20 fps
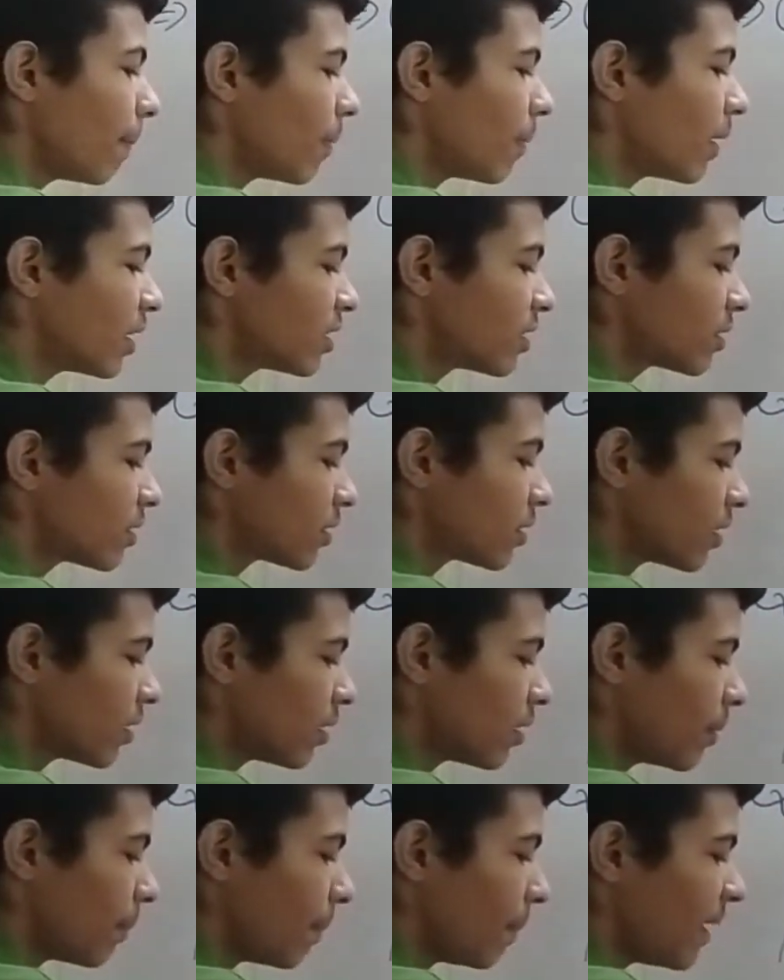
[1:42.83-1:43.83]
plus
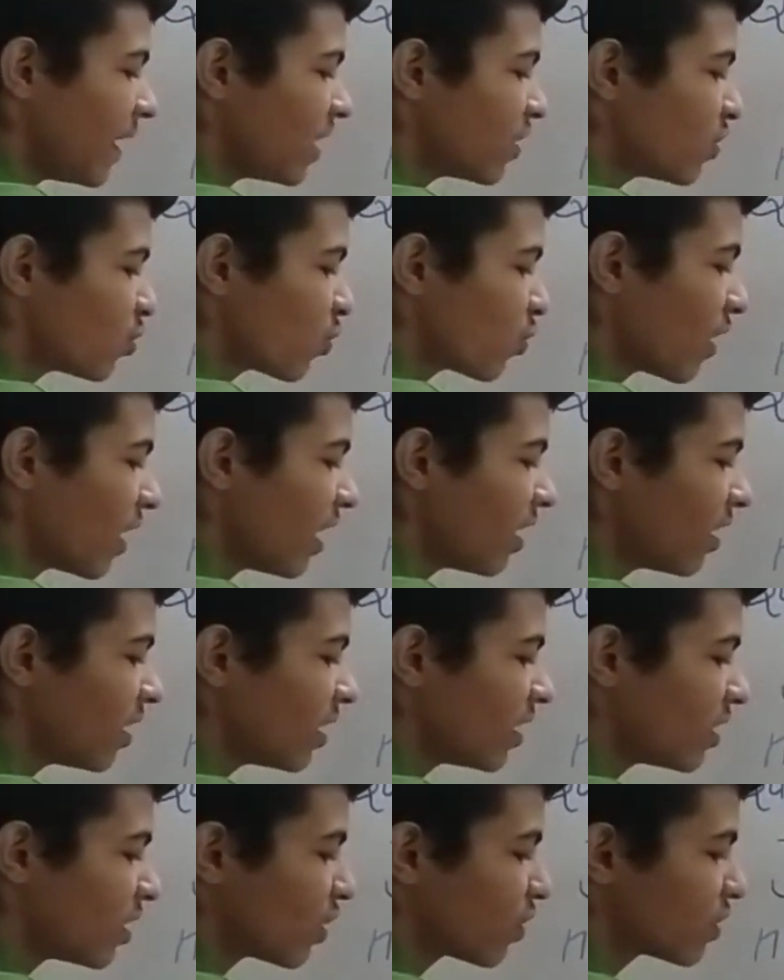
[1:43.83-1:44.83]
b square is
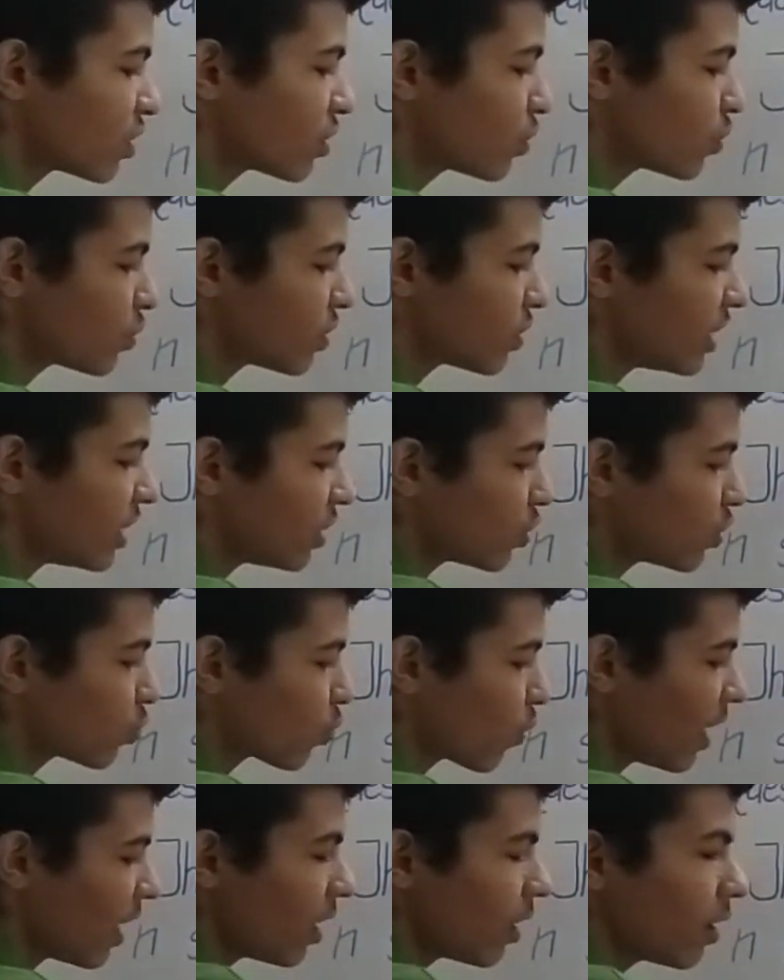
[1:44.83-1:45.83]
equals to c
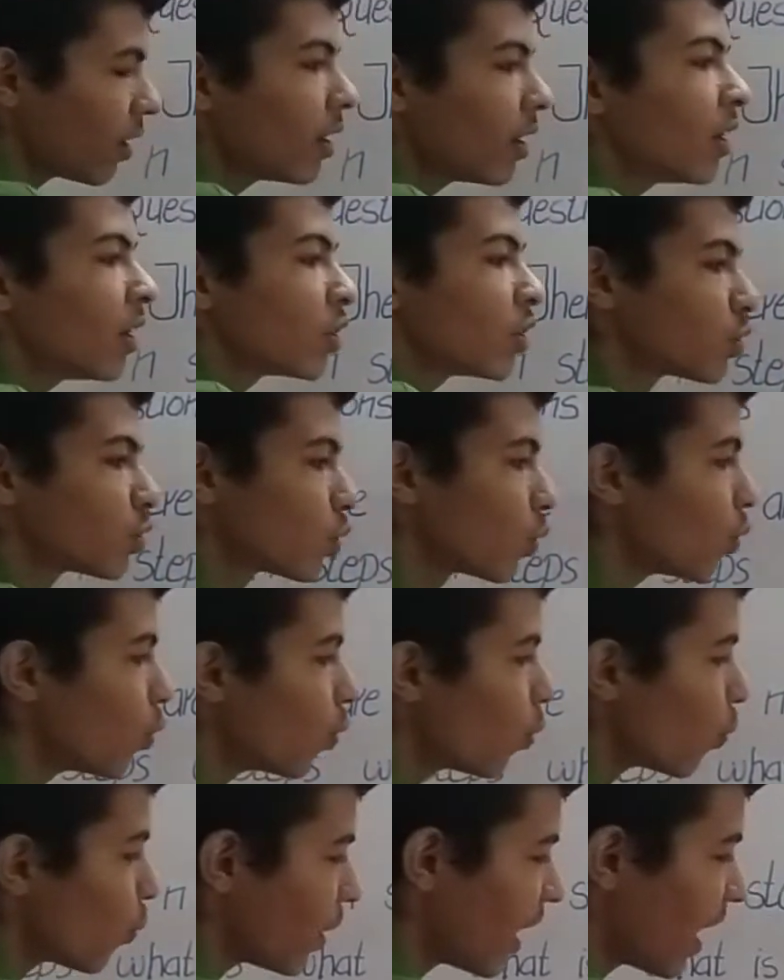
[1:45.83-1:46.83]
square. So
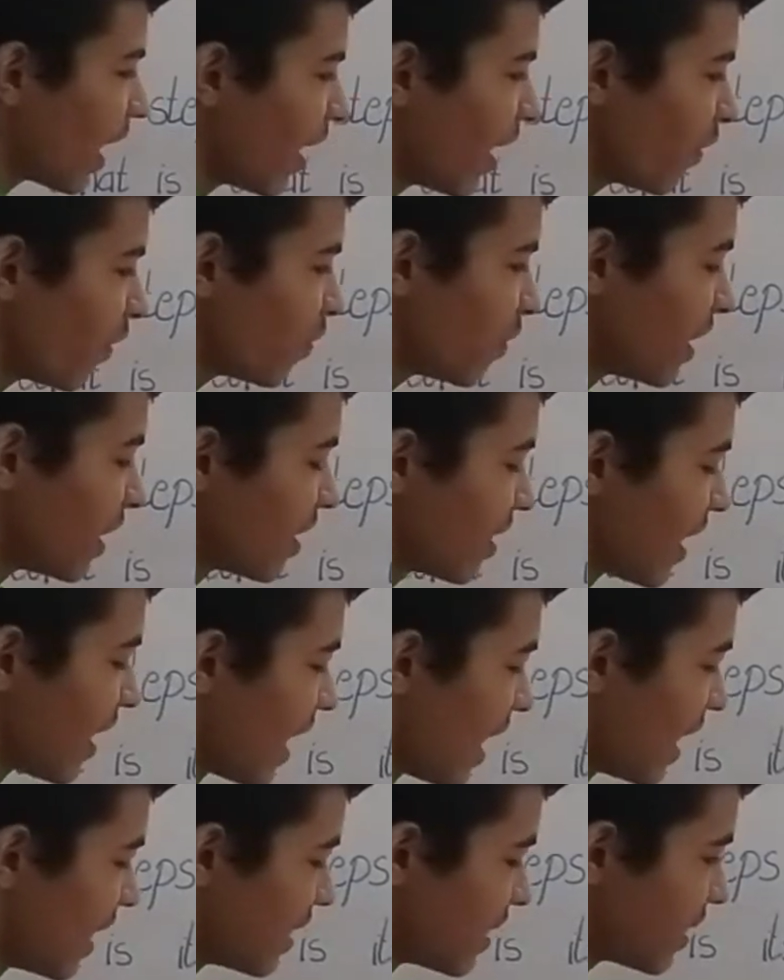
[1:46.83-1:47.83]
we have this
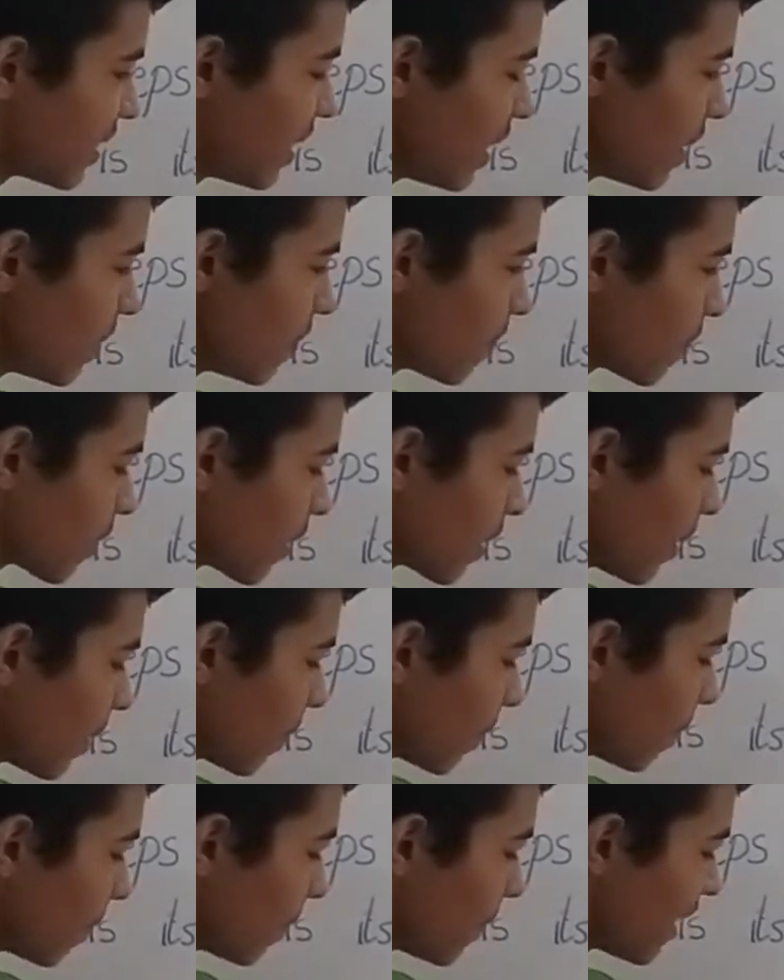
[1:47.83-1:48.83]
as the
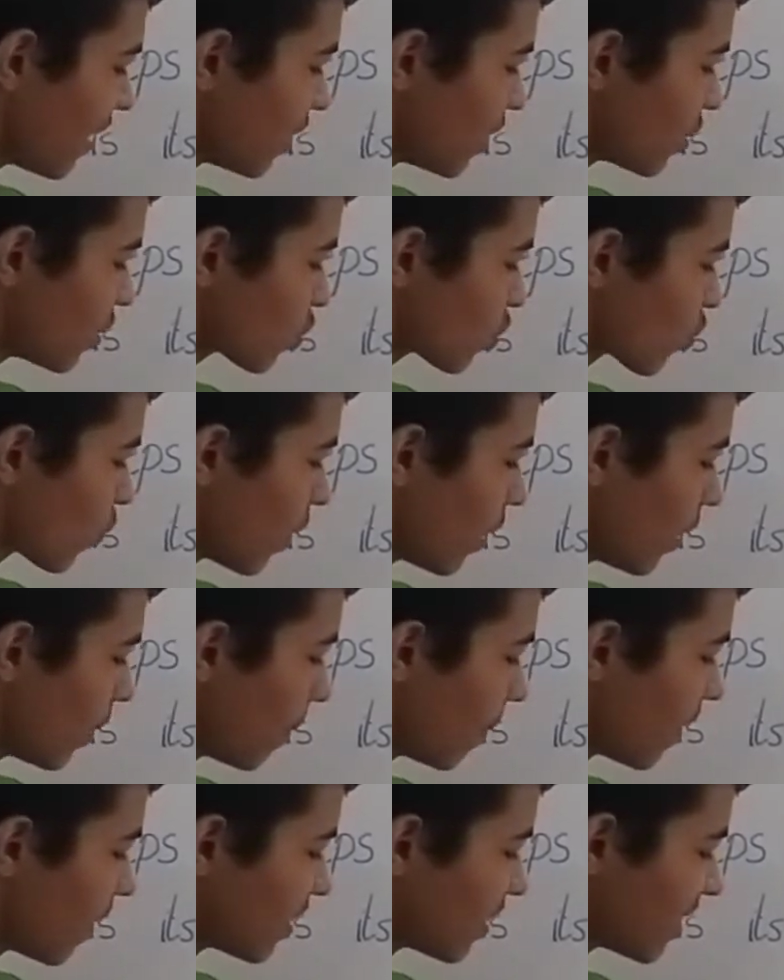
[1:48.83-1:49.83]
b square
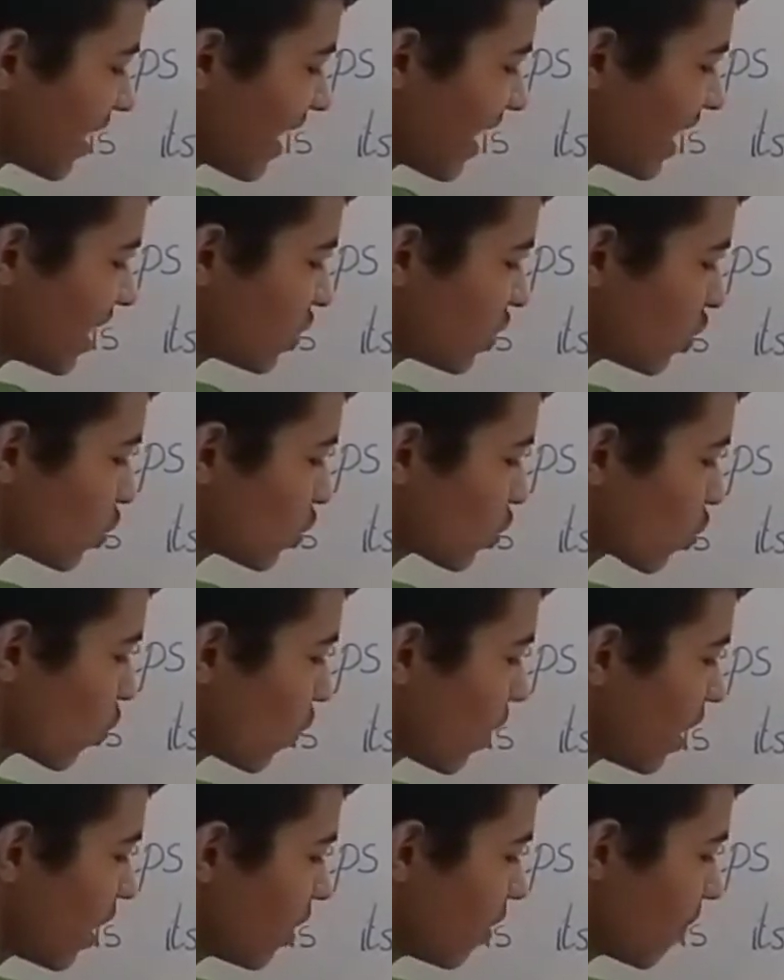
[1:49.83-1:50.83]
plus h
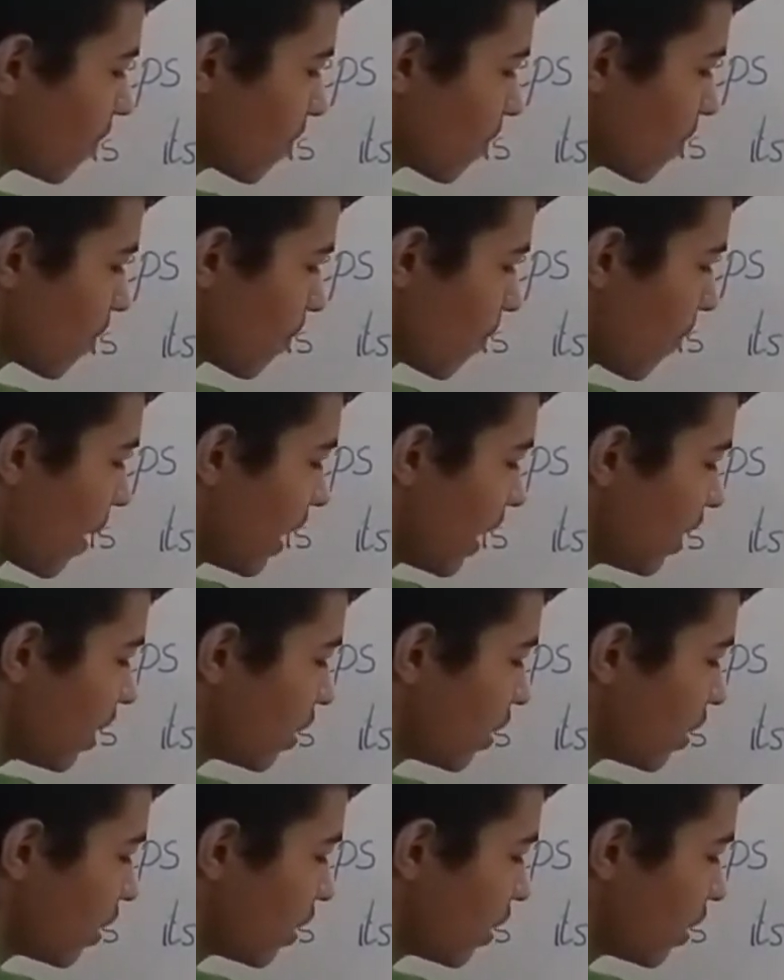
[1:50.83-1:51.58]
square by